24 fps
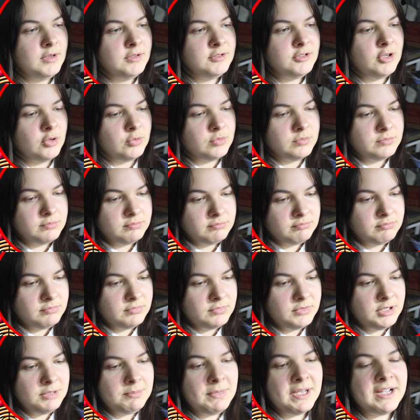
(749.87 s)
So
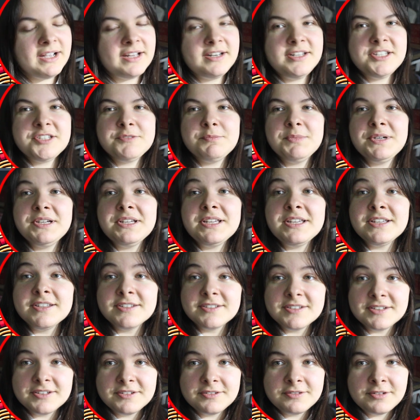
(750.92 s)
the mechanism
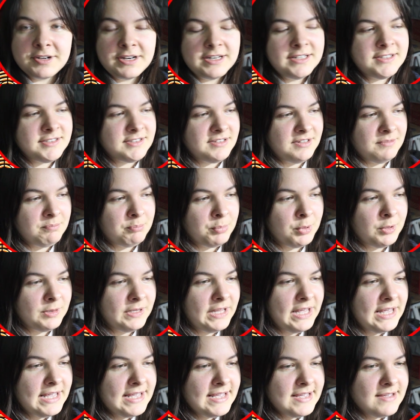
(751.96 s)
is really simple,
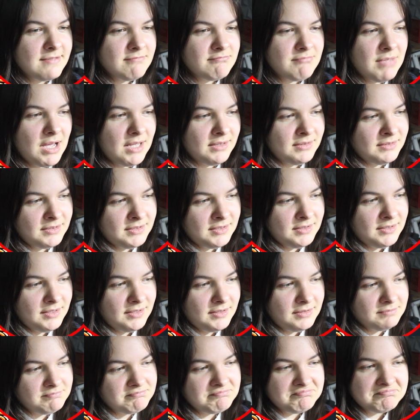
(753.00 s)
but
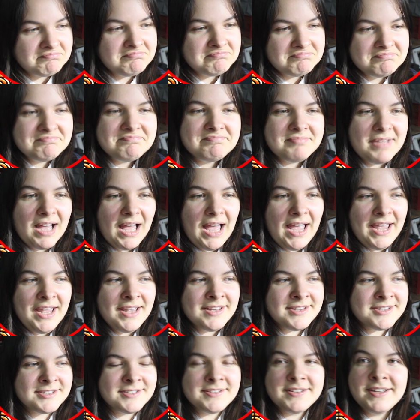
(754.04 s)

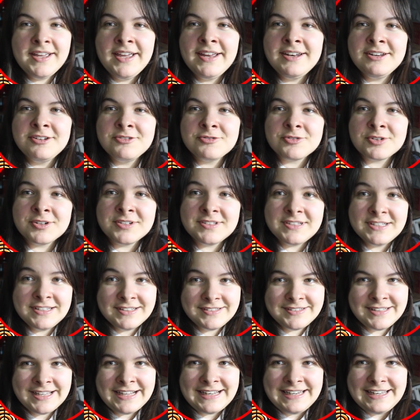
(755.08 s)
it's an
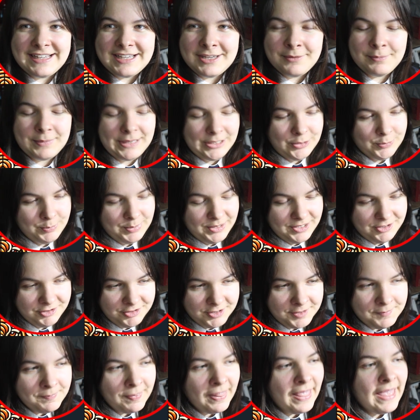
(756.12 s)
interesting technique in my
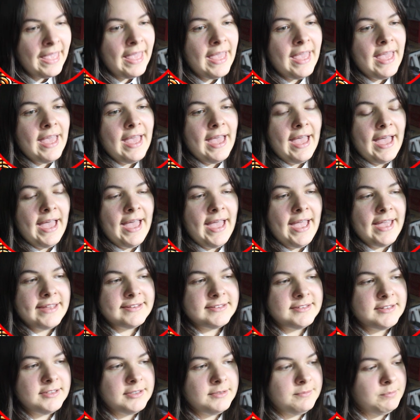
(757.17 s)
opinion.
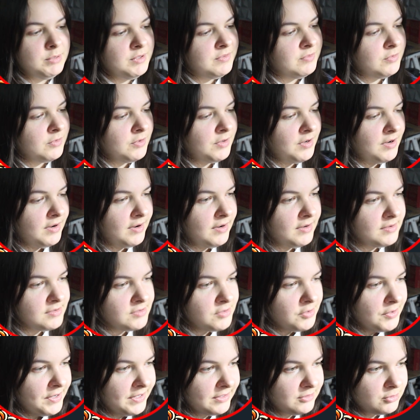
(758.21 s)
And before
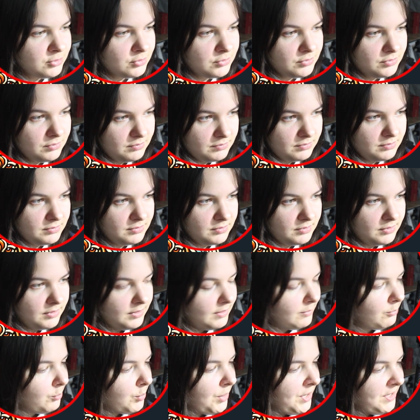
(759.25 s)
going to
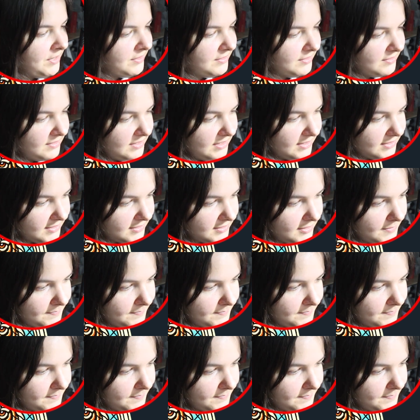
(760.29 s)
print this,